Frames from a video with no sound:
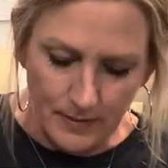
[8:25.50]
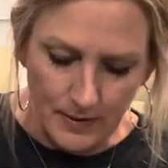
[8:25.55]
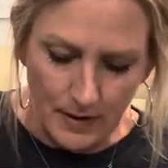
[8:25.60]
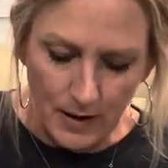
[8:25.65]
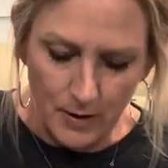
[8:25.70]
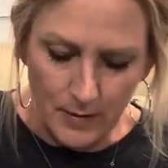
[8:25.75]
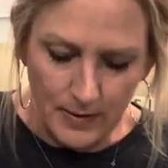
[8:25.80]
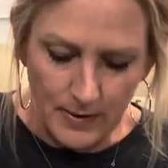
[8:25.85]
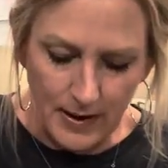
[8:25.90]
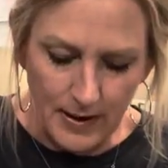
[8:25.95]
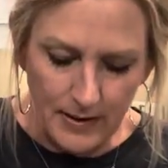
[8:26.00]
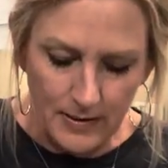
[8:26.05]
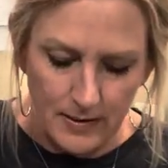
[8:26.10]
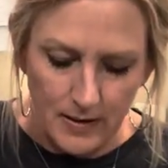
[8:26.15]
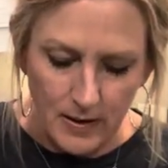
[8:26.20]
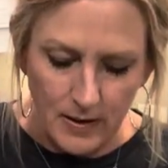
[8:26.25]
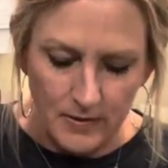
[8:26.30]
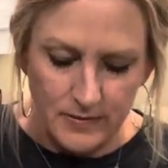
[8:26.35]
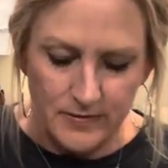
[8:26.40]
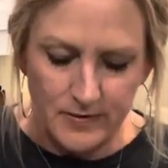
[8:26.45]
Okay,
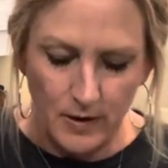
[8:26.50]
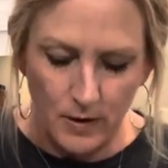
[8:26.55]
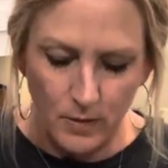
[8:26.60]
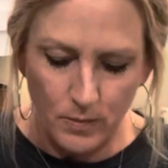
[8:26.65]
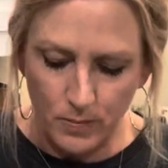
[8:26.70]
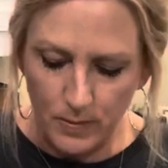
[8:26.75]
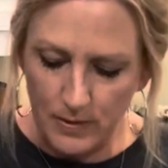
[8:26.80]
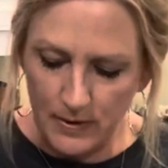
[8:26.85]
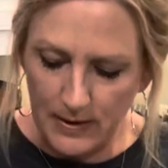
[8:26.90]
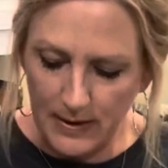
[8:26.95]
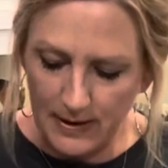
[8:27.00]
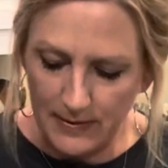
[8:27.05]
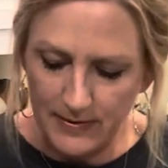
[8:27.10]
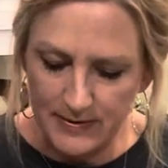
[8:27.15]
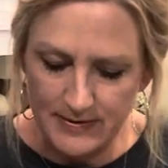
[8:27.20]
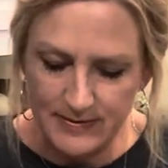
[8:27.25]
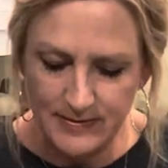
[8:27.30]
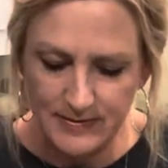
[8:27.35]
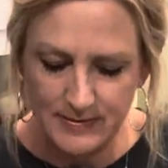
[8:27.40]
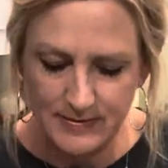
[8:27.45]
so we'll let
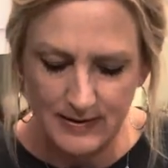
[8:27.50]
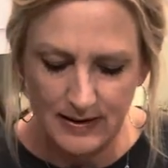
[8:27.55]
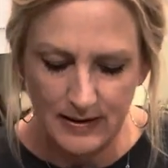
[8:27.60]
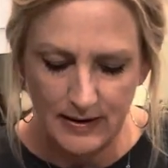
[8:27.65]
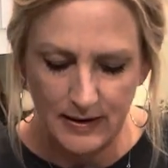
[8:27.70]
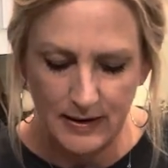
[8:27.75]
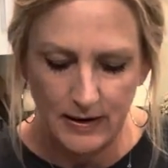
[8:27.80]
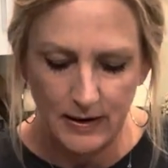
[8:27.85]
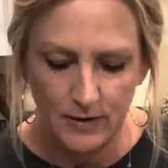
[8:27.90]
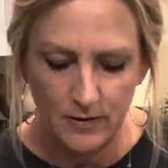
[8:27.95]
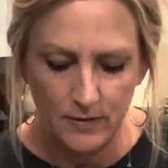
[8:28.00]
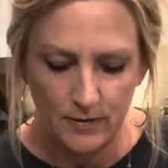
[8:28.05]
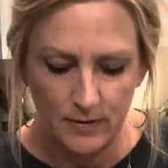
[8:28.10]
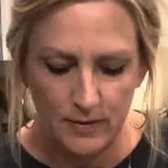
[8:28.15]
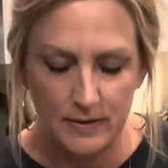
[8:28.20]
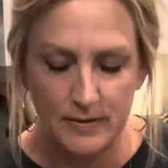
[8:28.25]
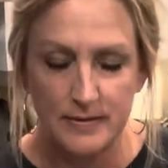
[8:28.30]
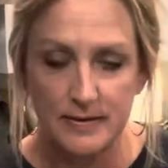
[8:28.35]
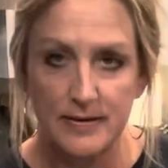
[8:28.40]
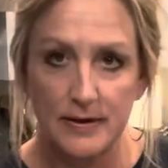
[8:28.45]
this sit here
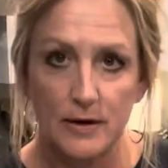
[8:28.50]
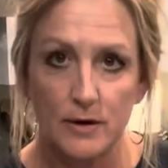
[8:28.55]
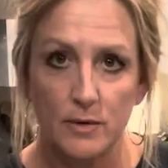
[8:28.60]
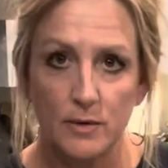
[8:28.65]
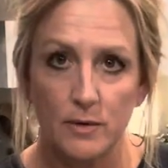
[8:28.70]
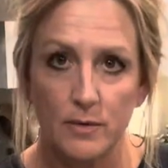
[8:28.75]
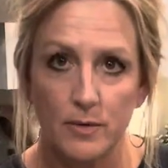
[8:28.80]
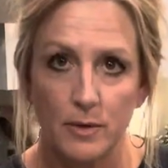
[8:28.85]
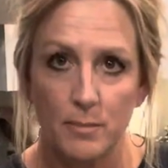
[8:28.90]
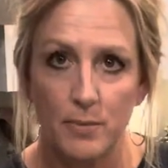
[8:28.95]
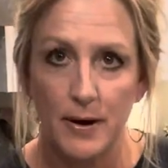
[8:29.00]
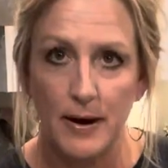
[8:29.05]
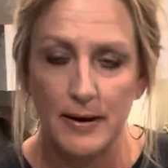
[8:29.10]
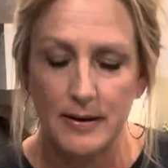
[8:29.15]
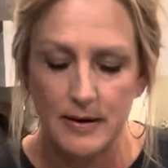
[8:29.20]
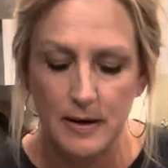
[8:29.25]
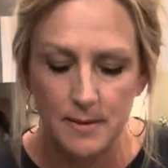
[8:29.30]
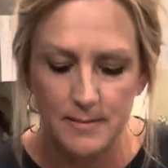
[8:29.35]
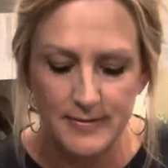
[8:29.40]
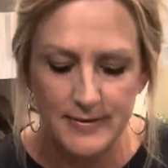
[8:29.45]
until the bread
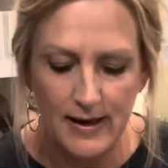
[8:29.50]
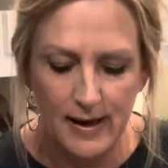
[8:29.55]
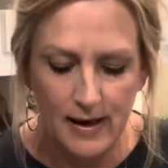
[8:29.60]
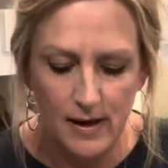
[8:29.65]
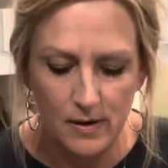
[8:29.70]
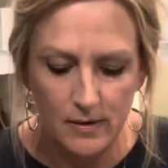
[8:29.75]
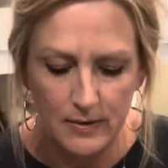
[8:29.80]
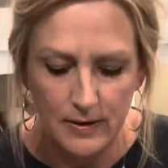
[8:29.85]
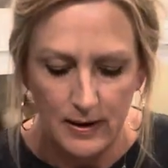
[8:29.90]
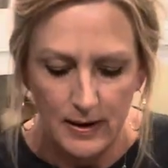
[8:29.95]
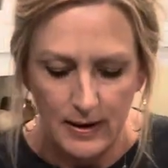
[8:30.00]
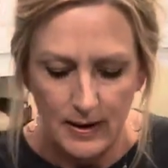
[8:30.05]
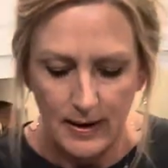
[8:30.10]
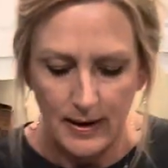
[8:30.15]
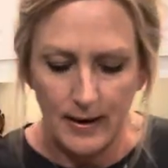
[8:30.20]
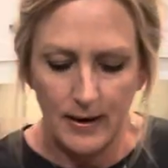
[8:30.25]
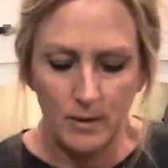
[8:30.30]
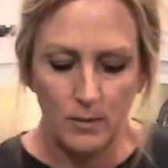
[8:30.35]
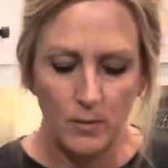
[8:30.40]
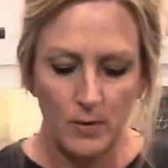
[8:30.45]
comes out,
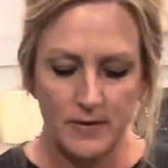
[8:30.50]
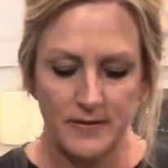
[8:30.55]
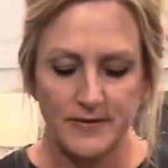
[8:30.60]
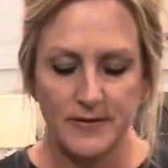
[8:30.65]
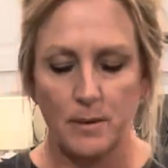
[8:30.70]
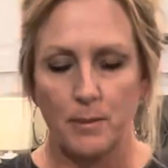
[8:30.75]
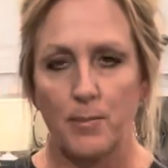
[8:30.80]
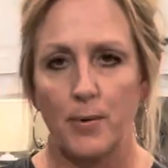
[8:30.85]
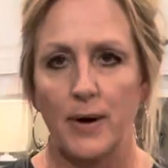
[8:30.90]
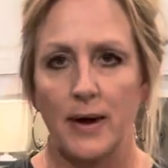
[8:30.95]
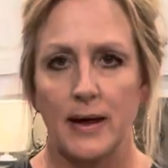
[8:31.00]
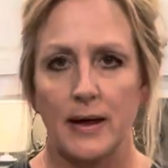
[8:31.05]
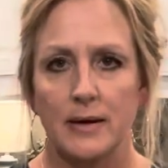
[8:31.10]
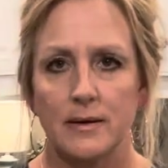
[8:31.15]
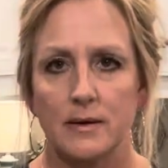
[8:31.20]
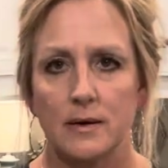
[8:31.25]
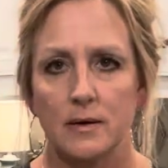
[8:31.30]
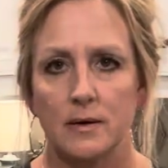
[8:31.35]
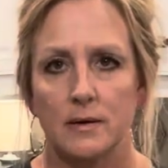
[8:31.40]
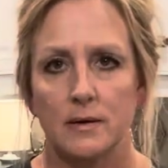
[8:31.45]
and once the bread
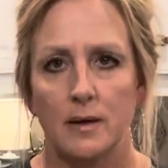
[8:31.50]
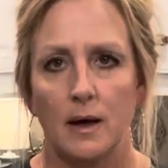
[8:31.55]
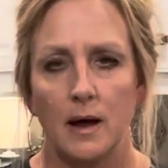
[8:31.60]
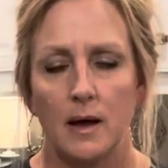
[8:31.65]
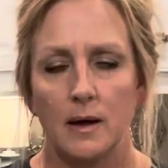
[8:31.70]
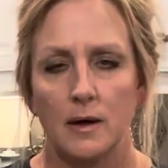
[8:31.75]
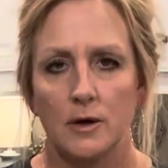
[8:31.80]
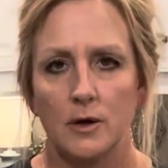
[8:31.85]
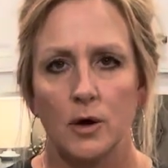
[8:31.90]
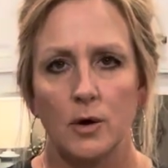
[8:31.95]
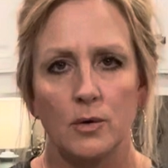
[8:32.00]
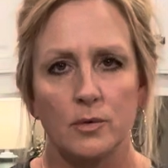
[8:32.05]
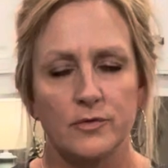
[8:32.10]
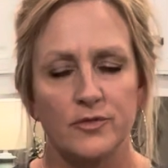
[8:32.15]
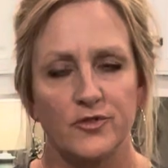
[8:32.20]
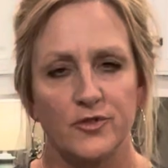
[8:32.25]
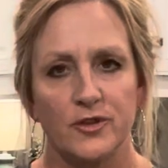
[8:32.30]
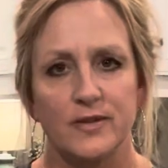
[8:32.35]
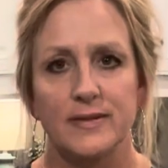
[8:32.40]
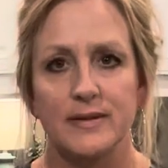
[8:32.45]

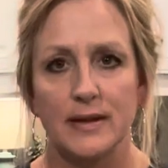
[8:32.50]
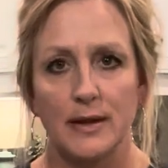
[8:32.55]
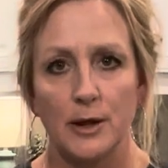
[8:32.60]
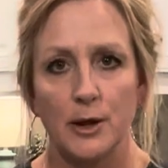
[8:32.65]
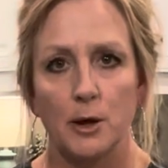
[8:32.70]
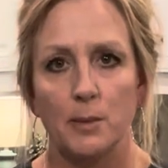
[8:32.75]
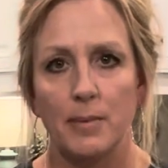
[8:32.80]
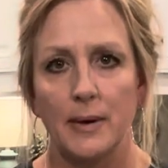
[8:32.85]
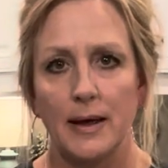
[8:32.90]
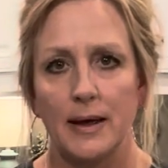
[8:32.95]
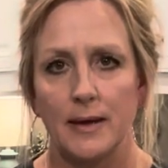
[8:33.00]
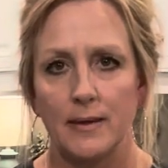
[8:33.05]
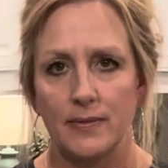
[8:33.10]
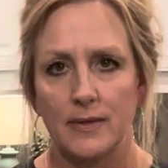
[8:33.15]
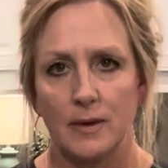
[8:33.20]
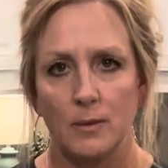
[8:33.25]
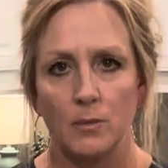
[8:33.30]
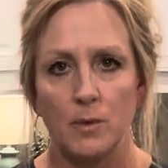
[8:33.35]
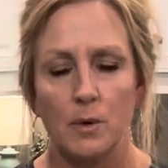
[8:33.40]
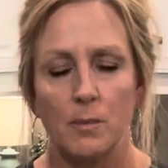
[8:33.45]
cools just a little bit,
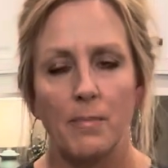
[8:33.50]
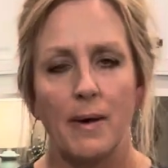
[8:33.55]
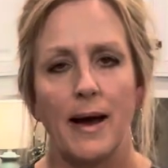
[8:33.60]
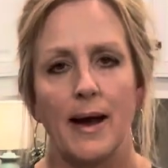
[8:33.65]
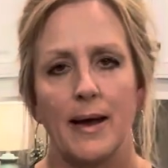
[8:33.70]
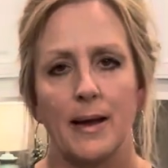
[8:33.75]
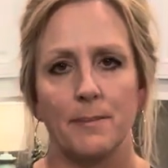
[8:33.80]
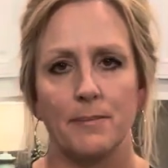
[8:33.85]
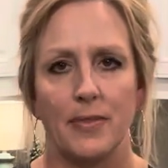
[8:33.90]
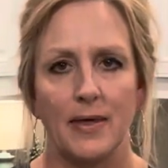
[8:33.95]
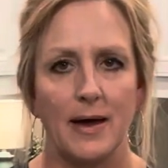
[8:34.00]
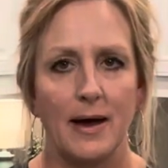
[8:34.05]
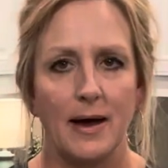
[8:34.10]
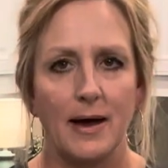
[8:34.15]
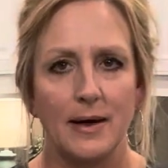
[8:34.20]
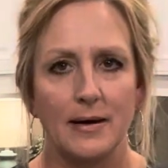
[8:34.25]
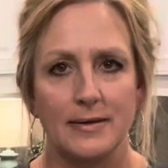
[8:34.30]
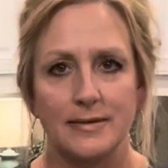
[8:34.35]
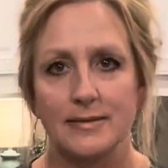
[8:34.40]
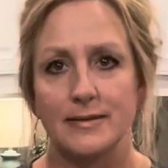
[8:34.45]
then we'll pipe the
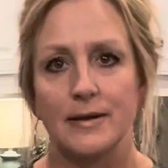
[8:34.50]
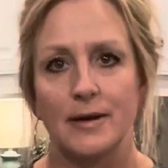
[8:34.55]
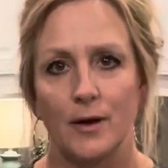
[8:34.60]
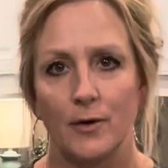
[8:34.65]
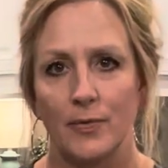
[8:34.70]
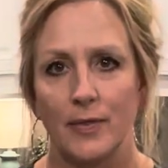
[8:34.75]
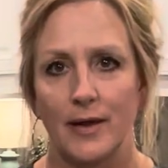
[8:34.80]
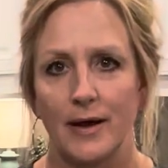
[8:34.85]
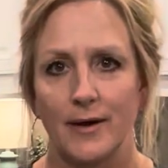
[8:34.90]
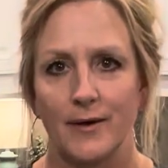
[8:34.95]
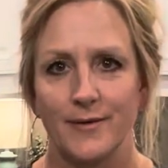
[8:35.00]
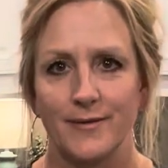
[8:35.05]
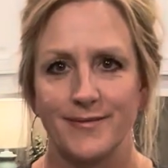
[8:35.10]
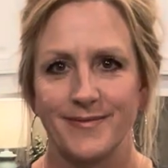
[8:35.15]
icing on there.